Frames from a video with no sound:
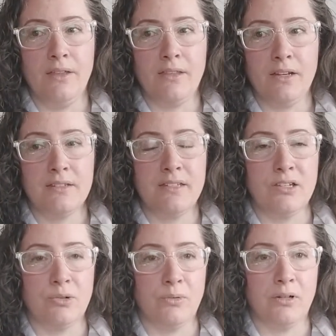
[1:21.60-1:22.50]
that a
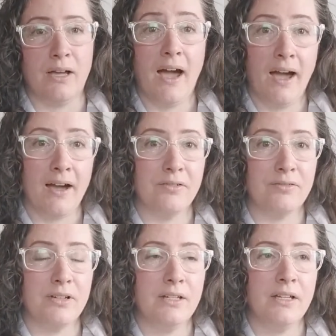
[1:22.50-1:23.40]
seeker will have.
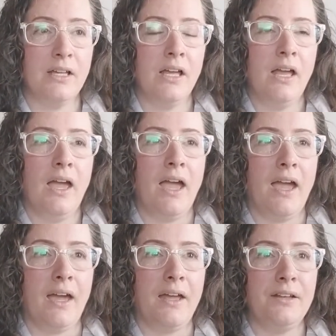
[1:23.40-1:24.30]

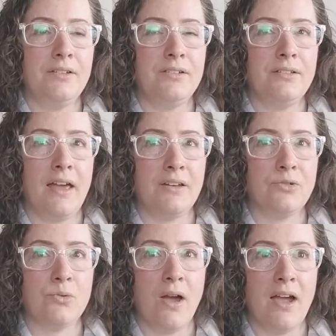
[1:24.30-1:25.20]
And that
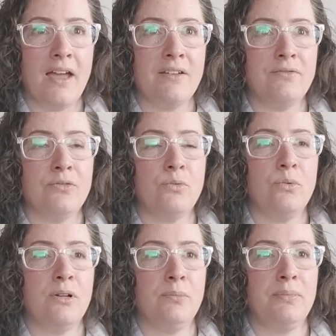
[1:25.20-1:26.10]
drive
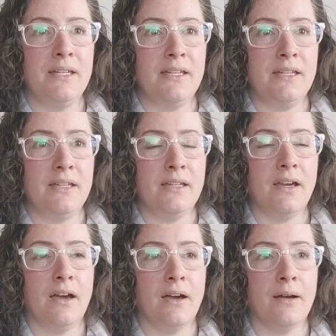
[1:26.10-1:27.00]
will be
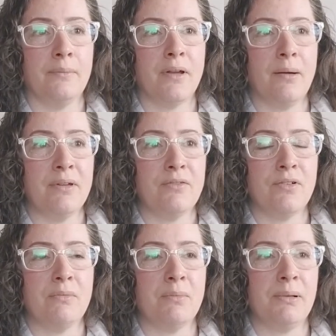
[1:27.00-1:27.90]
coming
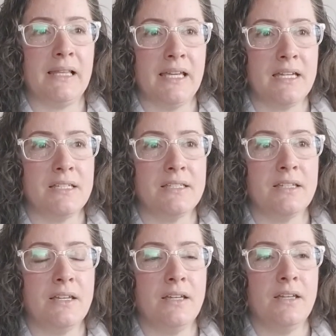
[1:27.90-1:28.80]
from a place
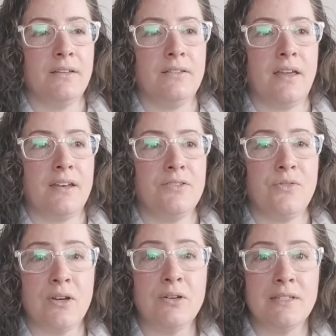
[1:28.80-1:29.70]
that is
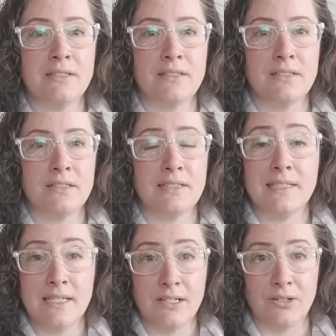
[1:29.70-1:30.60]
very
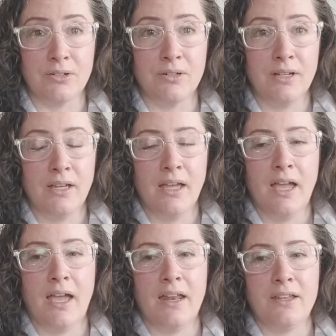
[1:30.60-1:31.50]
sincere
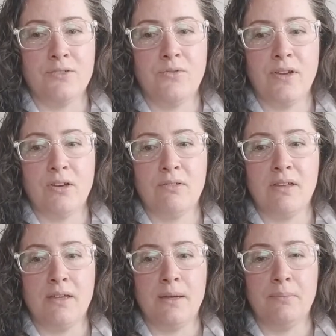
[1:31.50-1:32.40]
and is
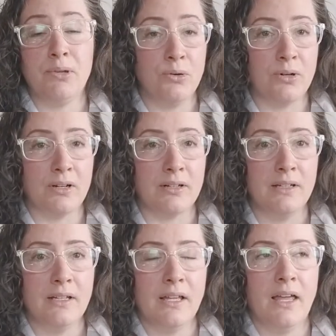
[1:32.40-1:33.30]
very pure,
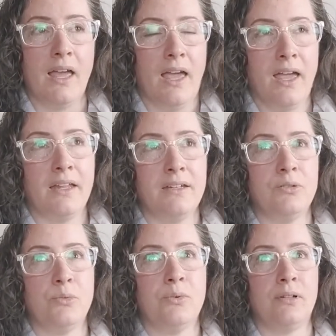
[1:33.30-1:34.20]
and
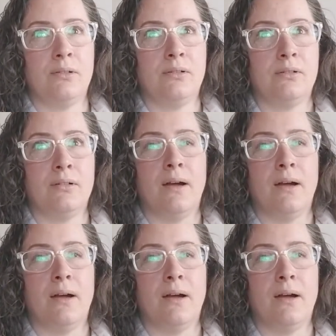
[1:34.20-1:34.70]
will